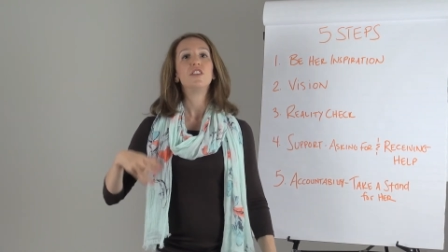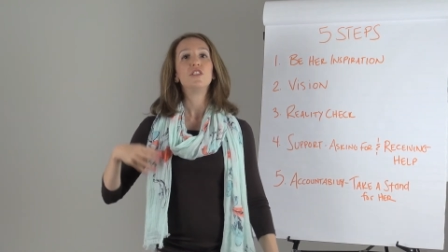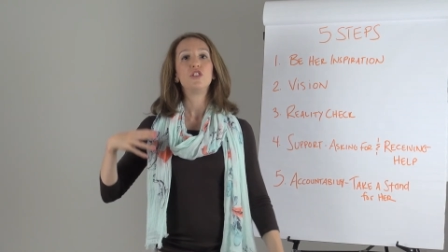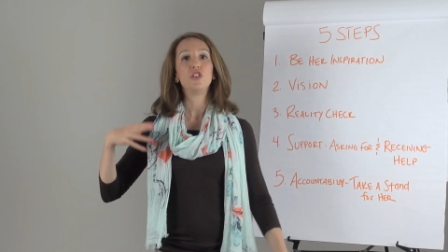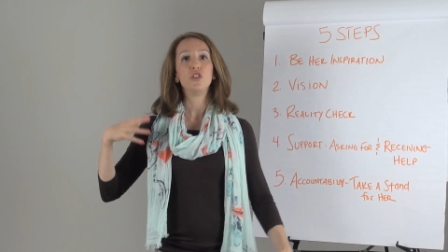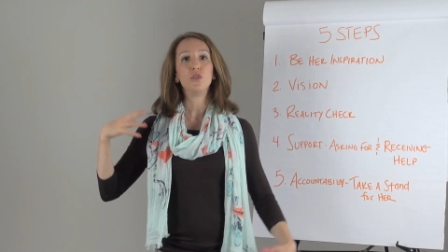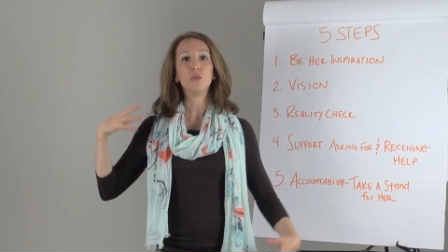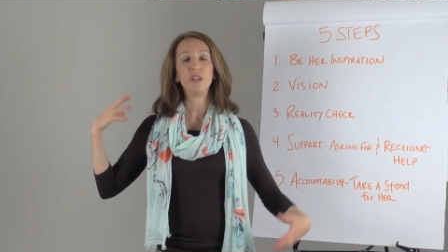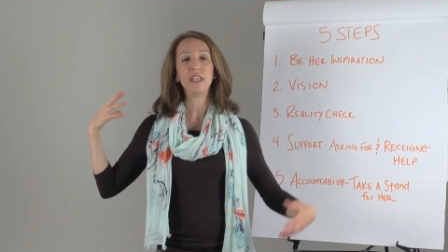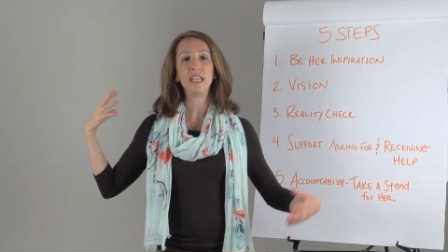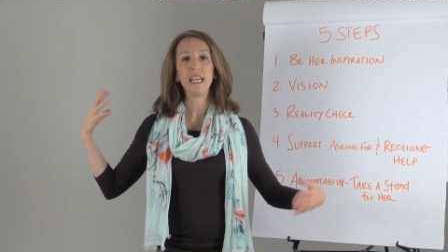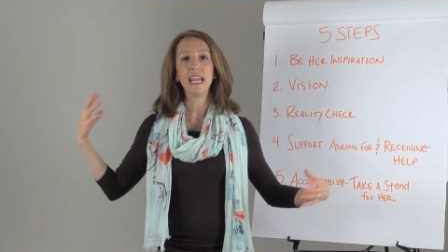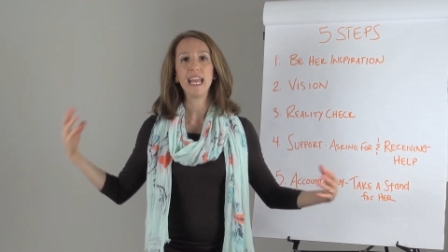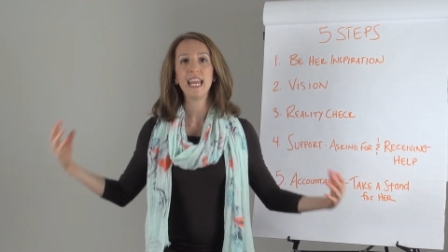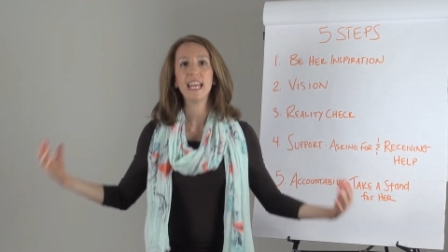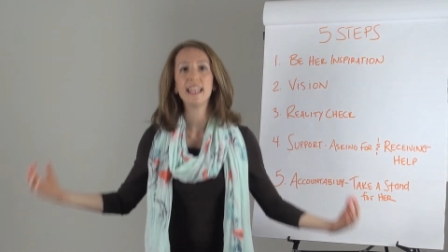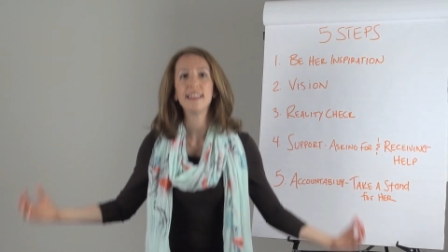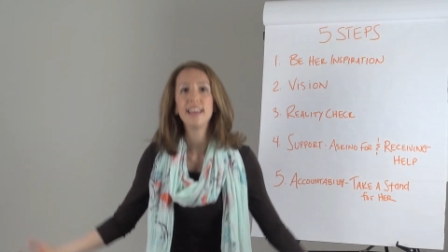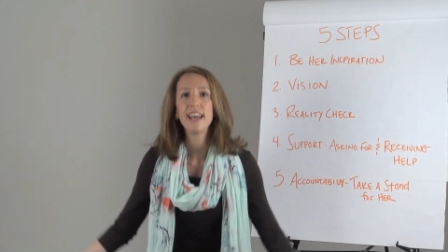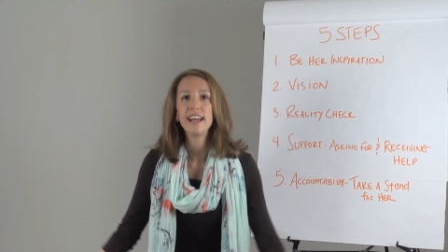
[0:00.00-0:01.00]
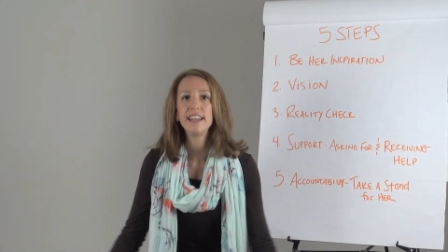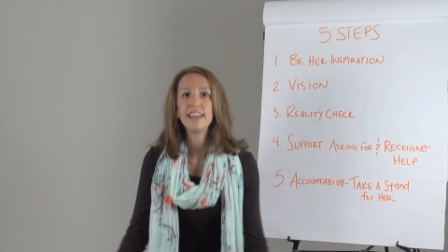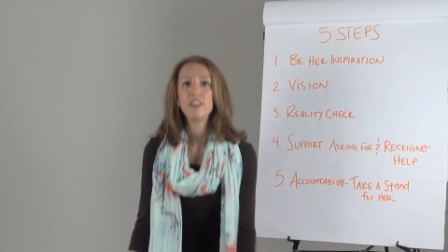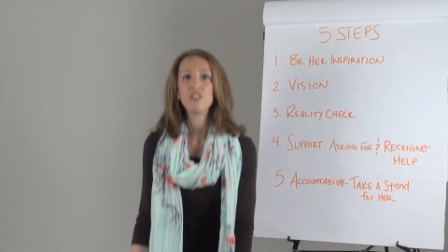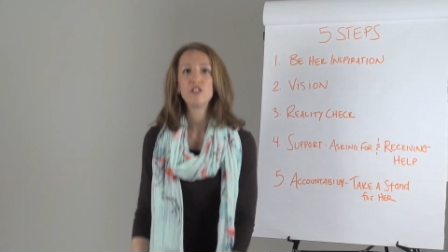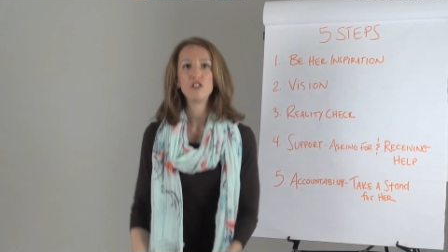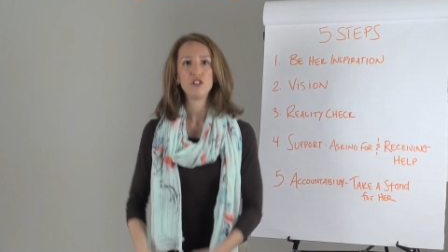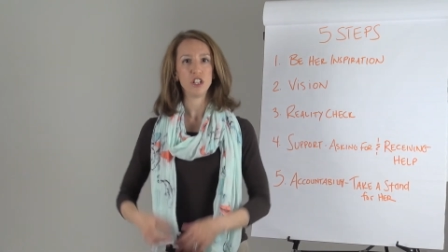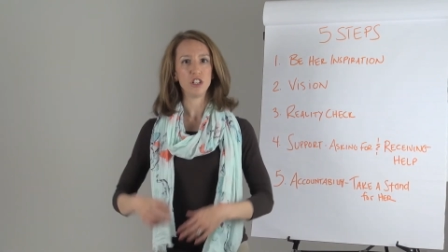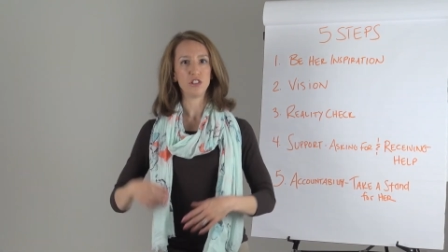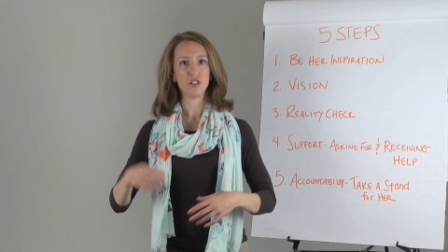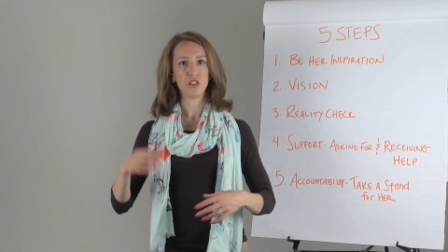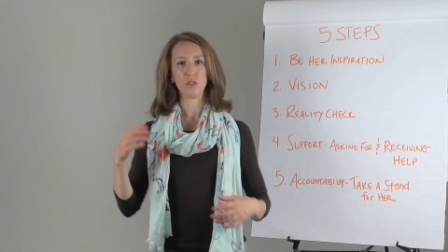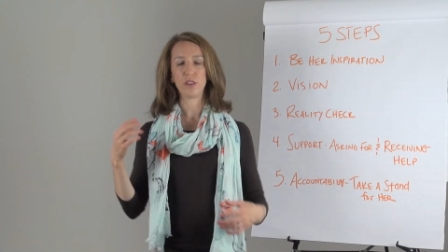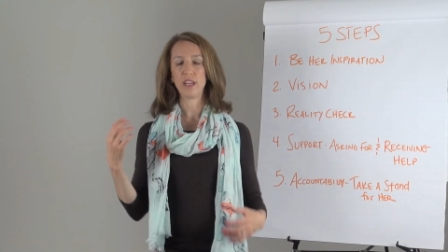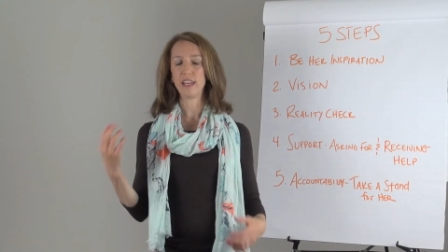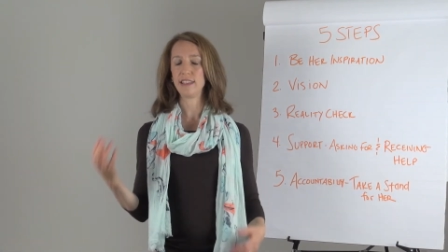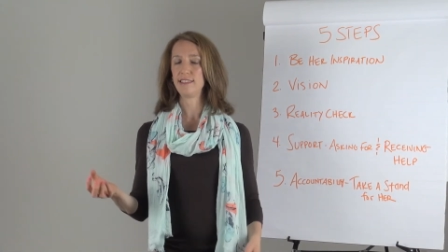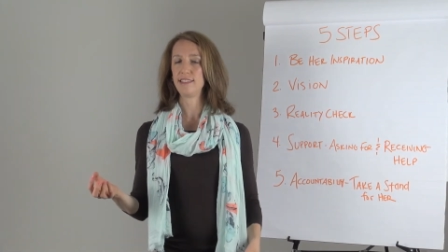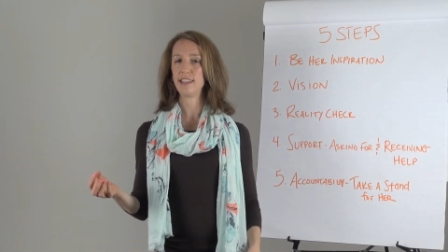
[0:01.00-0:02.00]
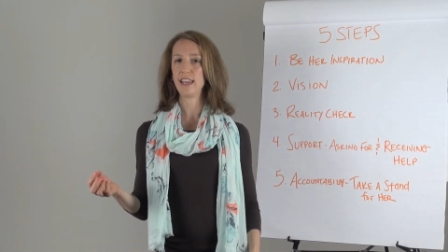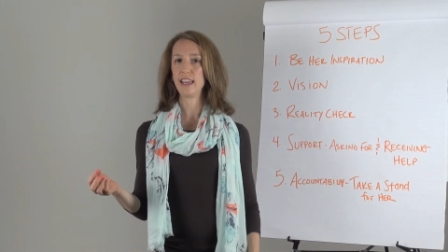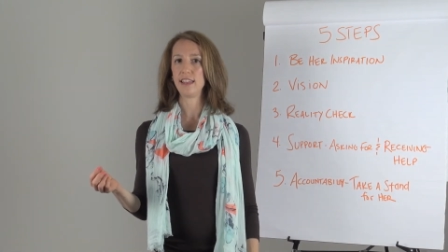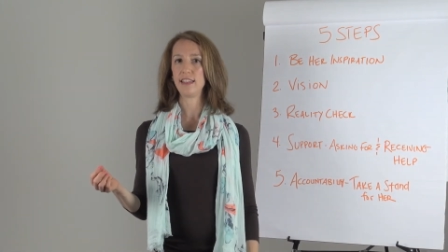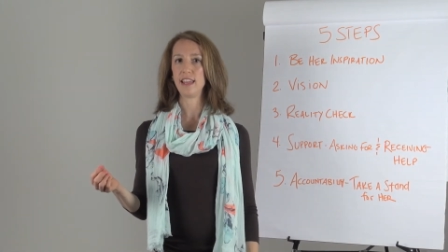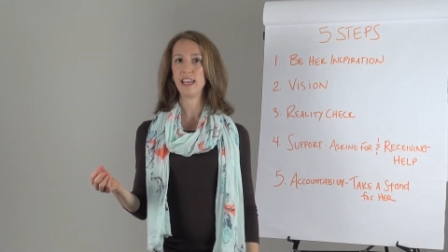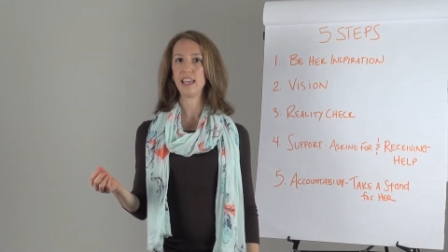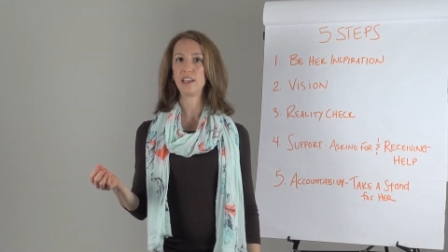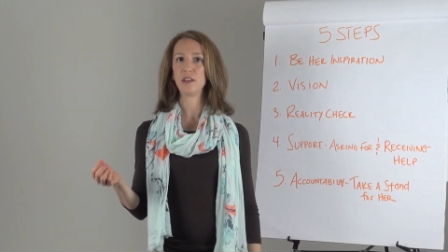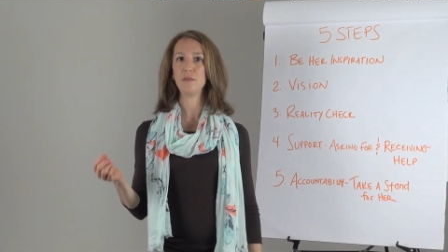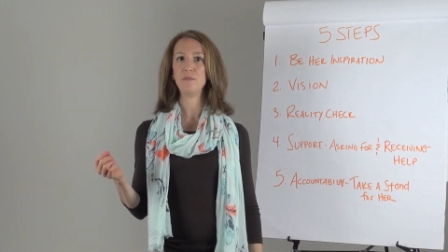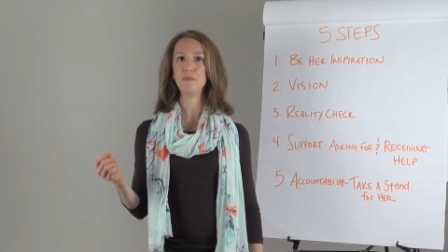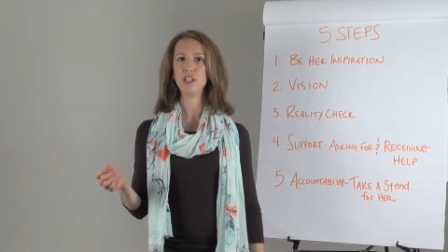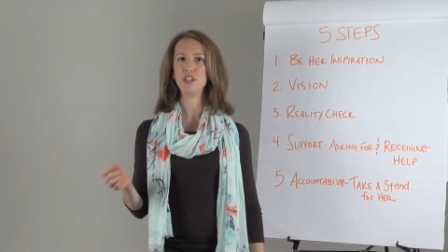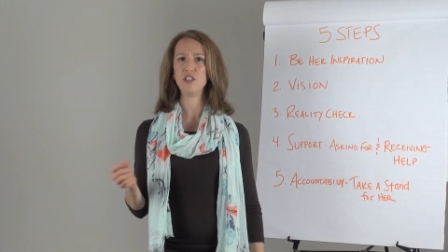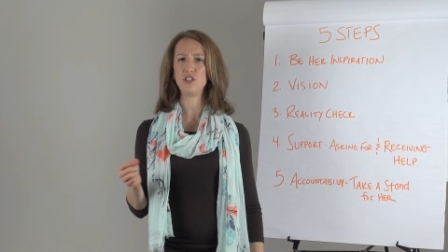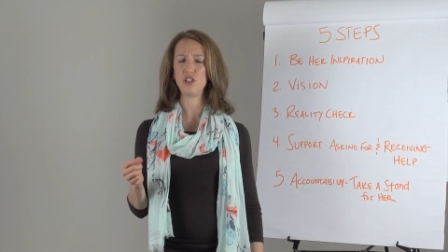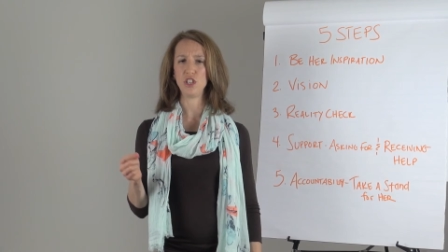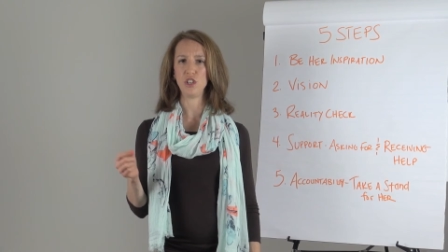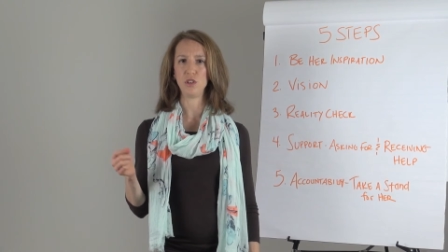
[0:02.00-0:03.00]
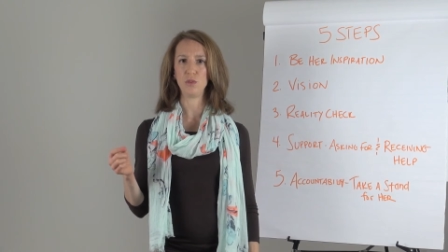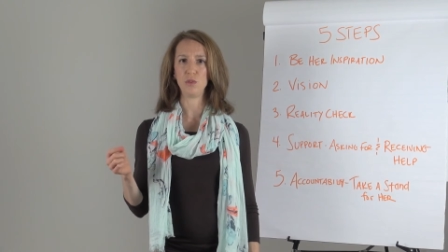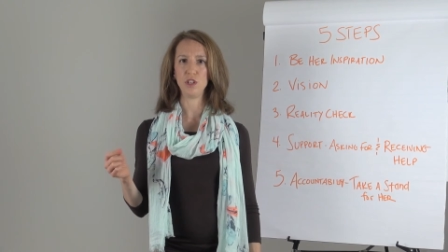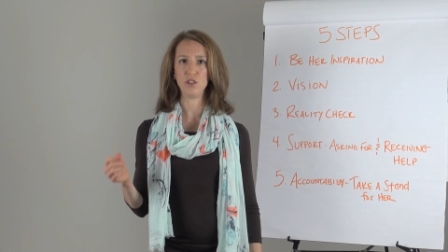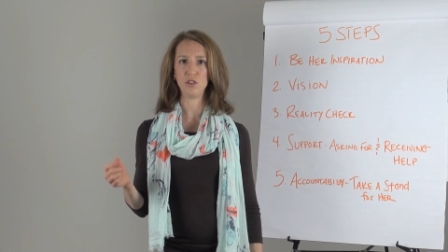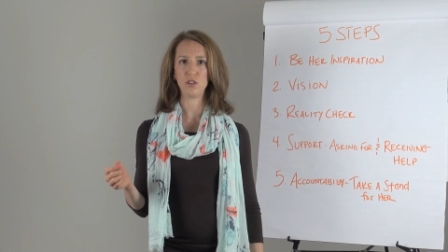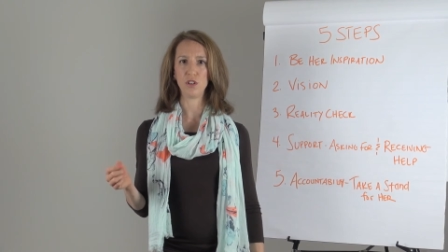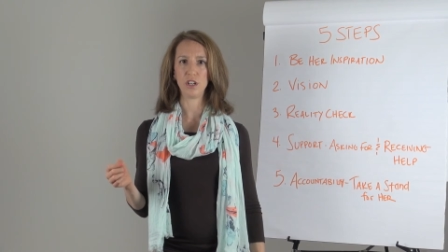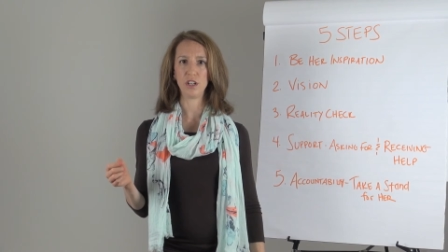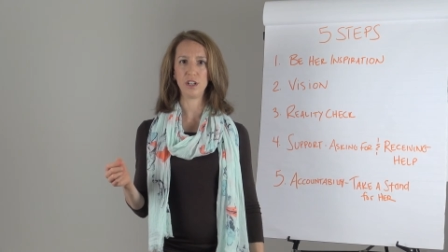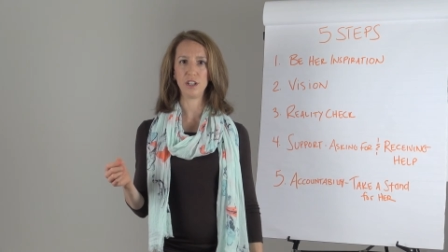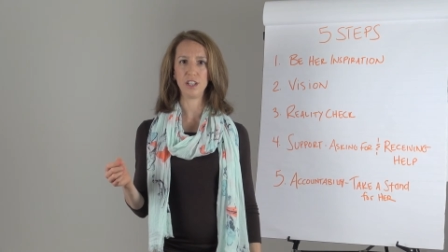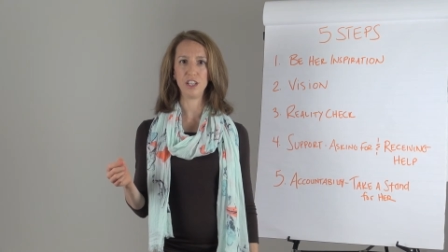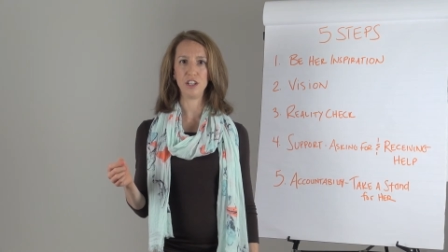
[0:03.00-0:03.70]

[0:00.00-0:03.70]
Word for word: to gain that energy. So let's say they committed to you in your,